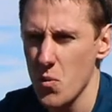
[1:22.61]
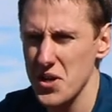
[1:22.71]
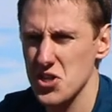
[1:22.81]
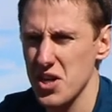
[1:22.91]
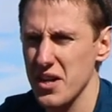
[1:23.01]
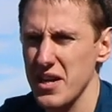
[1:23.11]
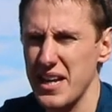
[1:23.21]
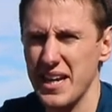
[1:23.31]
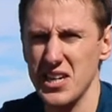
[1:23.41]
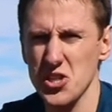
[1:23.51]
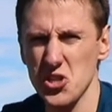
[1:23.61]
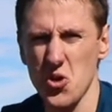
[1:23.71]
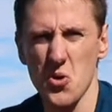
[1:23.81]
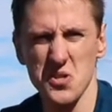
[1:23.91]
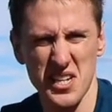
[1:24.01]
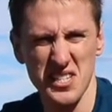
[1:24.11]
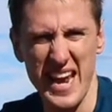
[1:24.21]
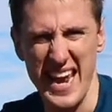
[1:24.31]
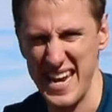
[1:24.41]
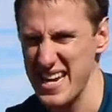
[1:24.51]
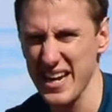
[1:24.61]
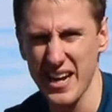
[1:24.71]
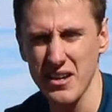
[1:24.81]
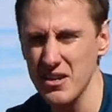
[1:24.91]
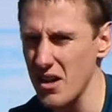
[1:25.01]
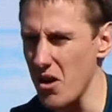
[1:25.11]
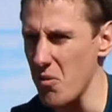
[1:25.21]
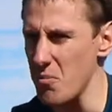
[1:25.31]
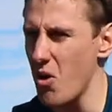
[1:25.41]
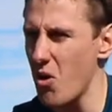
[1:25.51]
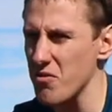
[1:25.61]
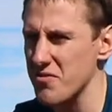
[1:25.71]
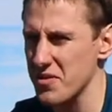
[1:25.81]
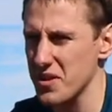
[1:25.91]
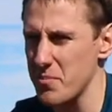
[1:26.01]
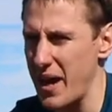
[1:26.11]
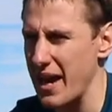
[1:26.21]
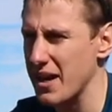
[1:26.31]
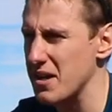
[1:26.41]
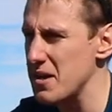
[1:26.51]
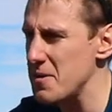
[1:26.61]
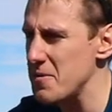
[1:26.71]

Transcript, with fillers: which can just cause this aching um, of the back